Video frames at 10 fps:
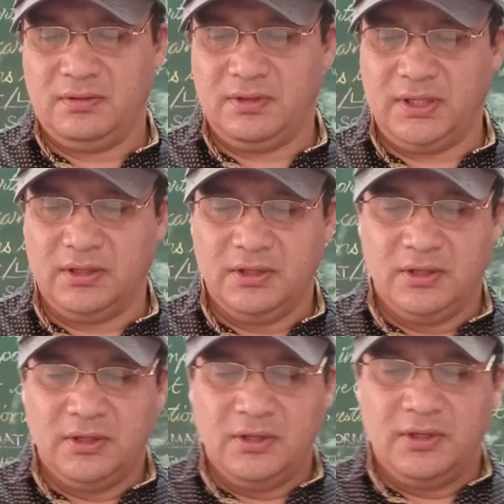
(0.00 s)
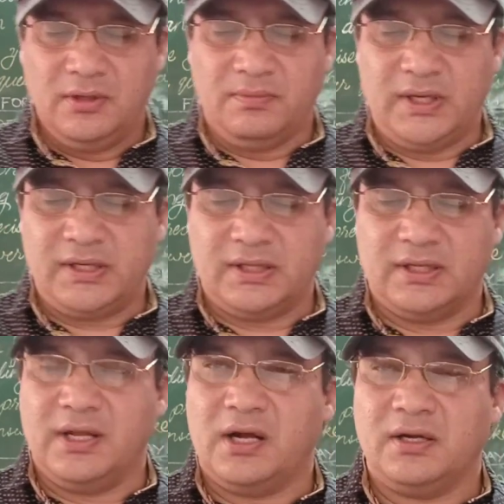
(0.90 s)
right? Melting
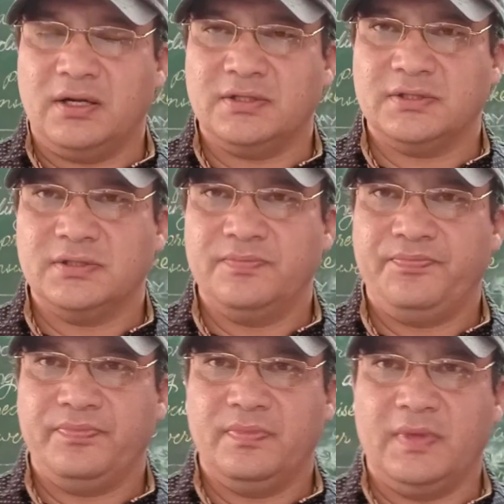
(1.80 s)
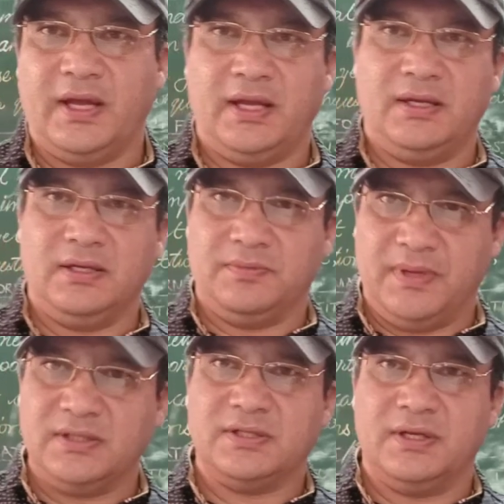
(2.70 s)
the darkness, and it
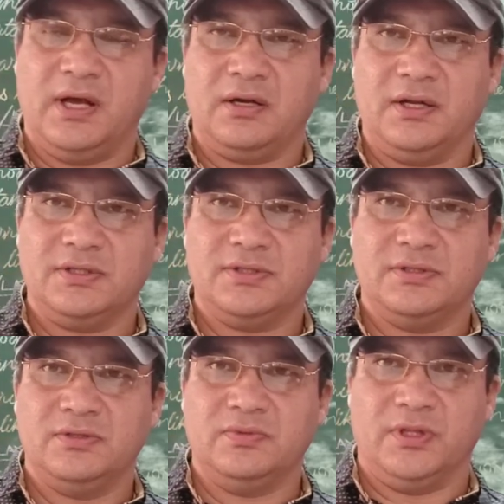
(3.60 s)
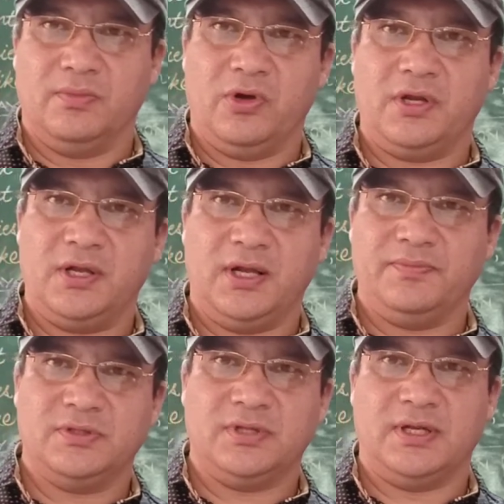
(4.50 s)
melts the darkness. When the morning
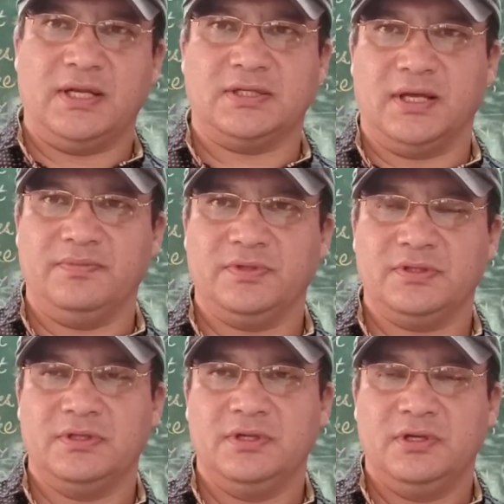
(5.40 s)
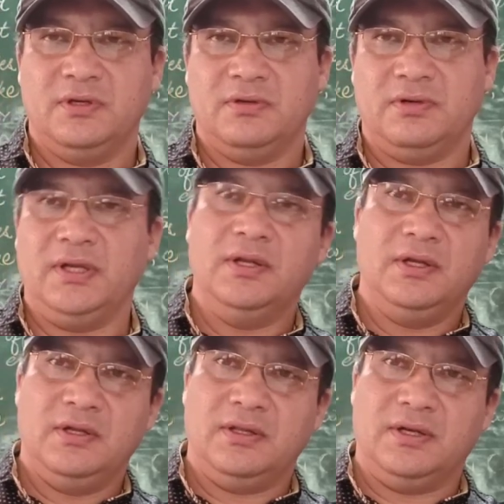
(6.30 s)
comes, sunrise comes, right?
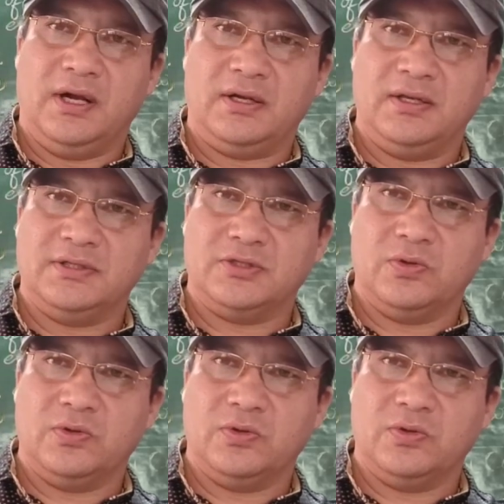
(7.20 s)
The darkness is